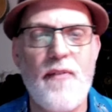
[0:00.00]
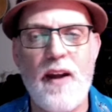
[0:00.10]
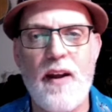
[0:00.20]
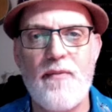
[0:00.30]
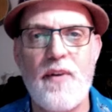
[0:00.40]

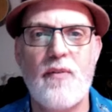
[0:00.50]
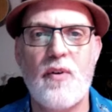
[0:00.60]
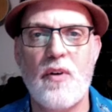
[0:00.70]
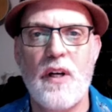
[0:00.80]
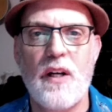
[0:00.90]

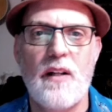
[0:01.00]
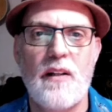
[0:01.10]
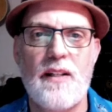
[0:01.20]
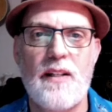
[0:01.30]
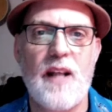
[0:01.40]
never,
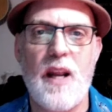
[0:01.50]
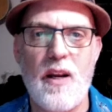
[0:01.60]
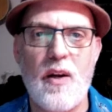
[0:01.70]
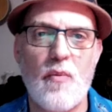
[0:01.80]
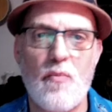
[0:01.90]
let's say,
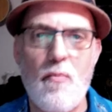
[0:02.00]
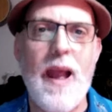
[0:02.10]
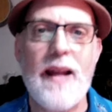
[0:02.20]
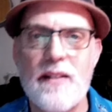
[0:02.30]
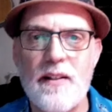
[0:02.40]

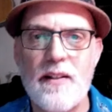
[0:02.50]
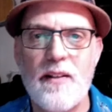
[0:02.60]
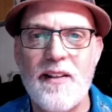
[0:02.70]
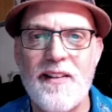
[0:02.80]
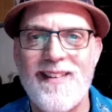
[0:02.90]
met
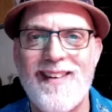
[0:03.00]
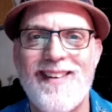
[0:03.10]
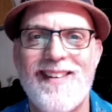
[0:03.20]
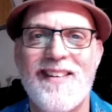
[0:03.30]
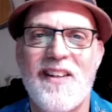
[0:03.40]

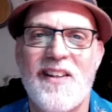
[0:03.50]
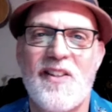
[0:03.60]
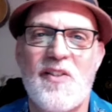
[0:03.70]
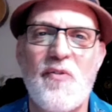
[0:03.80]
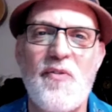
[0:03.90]

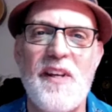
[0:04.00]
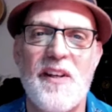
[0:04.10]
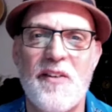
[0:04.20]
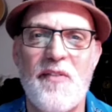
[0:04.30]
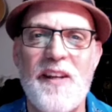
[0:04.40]

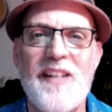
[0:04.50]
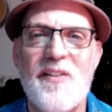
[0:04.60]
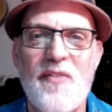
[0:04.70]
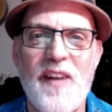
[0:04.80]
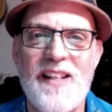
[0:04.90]
Sophia face to
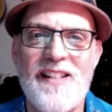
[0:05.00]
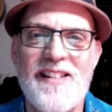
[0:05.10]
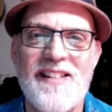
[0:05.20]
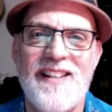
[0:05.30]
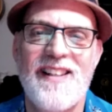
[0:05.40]
face,
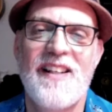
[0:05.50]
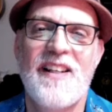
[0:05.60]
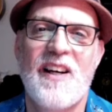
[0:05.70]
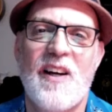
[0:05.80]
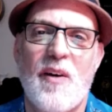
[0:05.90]

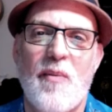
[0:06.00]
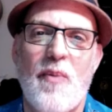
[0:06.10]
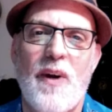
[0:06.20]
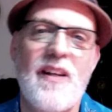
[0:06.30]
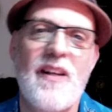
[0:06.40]

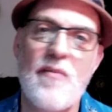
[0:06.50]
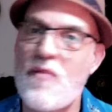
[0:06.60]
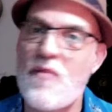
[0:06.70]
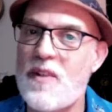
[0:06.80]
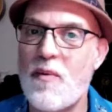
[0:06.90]
but in
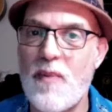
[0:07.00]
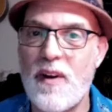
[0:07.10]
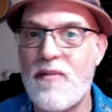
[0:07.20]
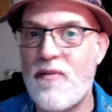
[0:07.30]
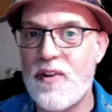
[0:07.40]
some of my
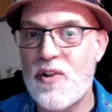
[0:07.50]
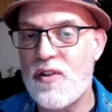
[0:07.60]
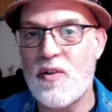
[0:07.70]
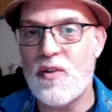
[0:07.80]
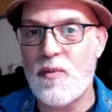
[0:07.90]
visions
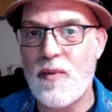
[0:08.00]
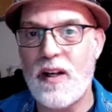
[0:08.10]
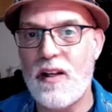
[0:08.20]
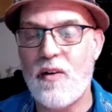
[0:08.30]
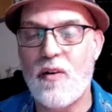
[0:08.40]
or my,
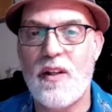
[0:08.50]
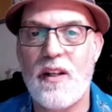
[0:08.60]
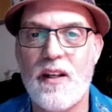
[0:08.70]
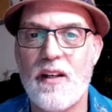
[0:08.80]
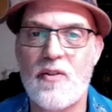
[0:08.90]

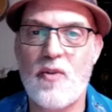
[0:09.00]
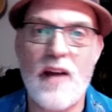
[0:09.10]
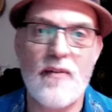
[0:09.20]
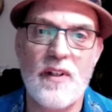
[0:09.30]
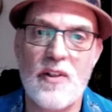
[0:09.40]
the
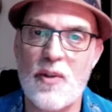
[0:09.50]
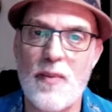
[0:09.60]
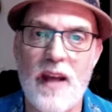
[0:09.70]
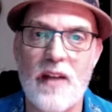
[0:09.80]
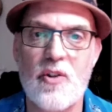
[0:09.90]
traveling
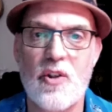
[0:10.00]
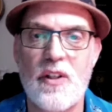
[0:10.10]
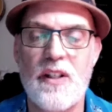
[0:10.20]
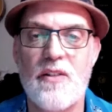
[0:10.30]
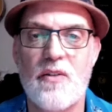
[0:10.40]
shamanic
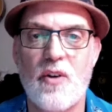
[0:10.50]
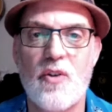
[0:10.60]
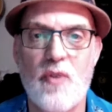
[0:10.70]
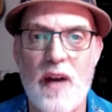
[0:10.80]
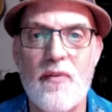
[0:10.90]
journeys or
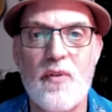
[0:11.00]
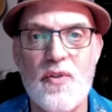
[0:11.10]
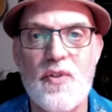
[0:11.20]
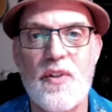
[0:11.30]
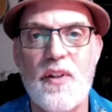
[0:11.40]

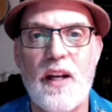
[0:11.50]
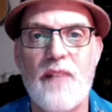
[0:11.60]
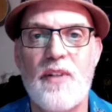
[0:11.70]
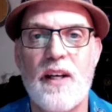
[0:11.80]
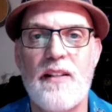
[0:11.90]
travels that I've
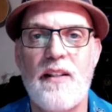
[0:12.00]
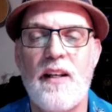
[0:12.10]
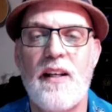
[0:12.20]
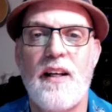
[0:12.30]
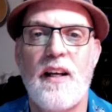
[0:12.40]
done,
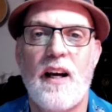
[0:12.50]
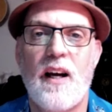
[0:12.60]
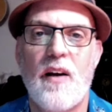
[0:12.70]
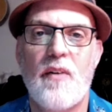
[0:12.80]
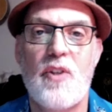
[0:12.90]

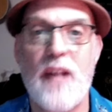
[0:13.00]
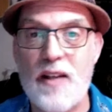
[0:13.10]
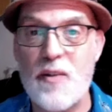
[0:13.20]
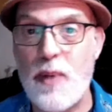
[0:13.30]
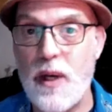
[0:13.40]
she has
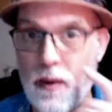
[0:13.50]
appeared,